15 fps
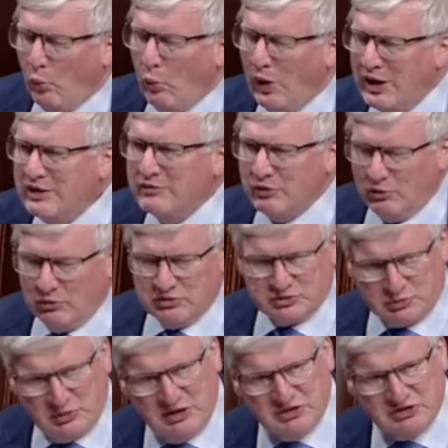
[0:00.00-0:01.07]
One of
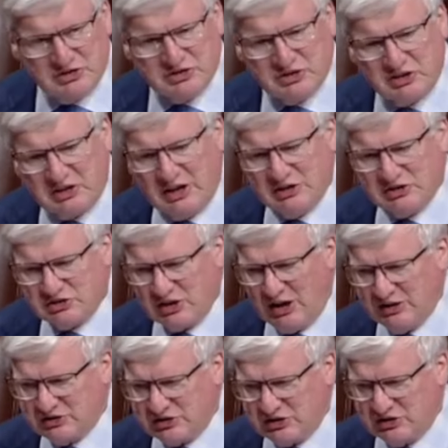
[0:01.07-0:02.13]
those reasons that they
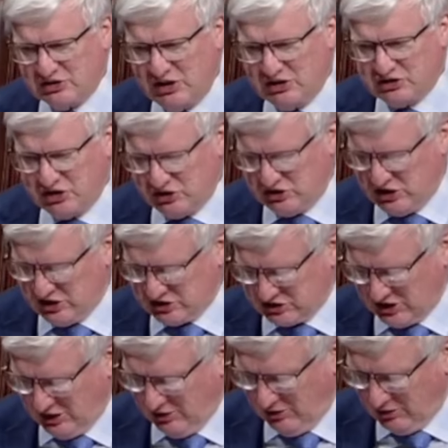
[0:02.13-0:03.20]

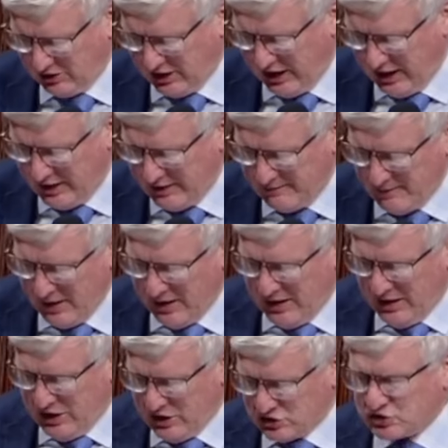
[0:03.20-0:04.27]
suggest I look at
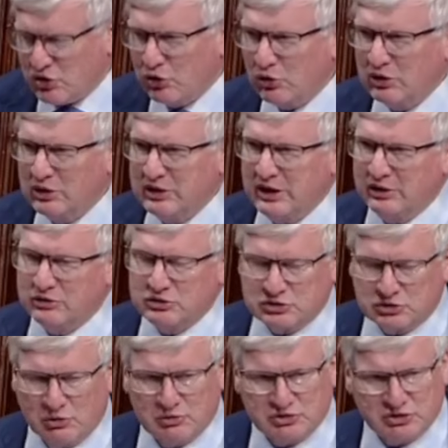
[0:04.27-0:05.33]
is currently
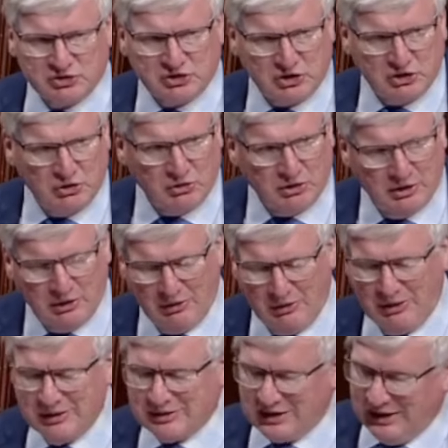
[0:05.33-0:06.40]
under Social Security
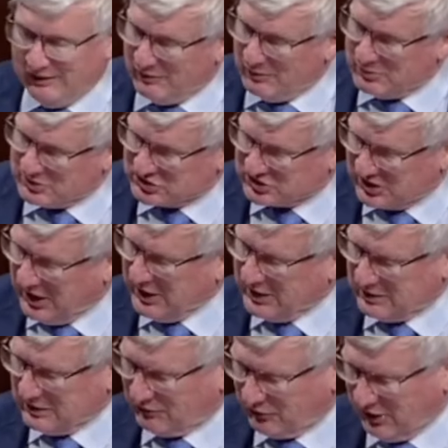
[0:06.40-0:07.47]
law, and kind of a
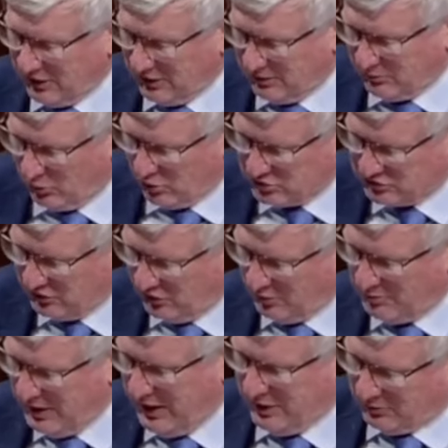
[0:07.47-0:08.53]
mistake that Franklin
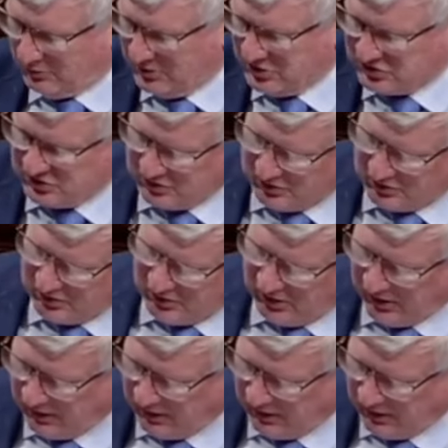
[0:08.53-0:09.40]
Roosevelt made, a reason